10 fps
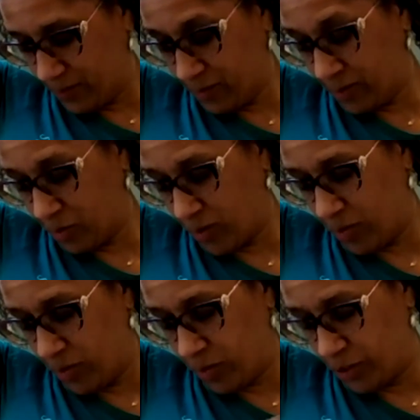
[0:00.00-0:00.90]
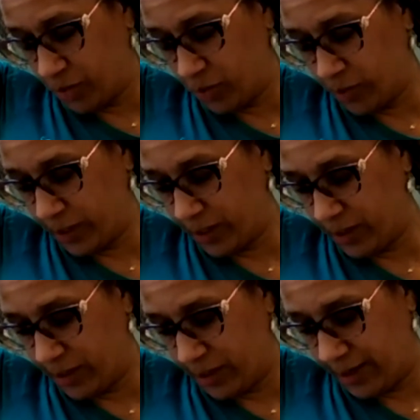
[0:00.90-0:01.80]
So we were just working
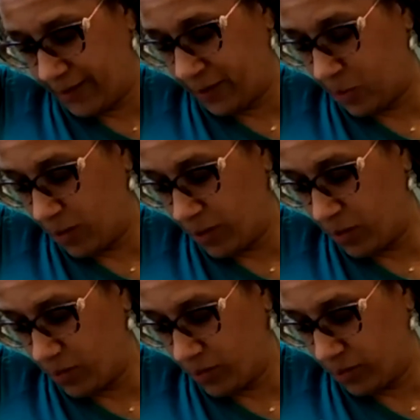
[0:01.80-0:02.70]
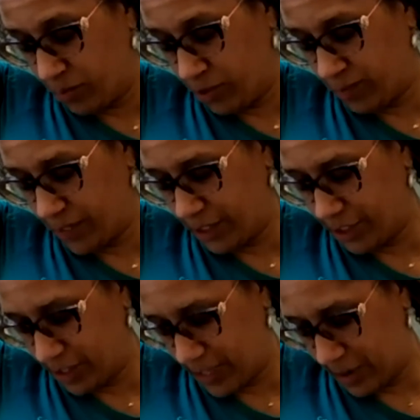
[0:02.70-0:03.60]
on our left, so I want to push my
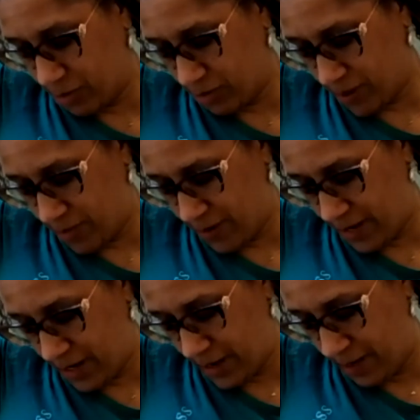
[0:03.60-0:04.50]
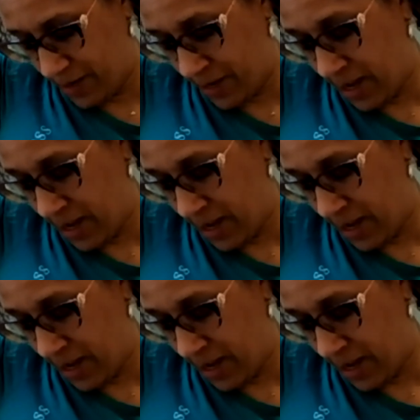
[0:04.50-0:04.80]
chin down to my right hip,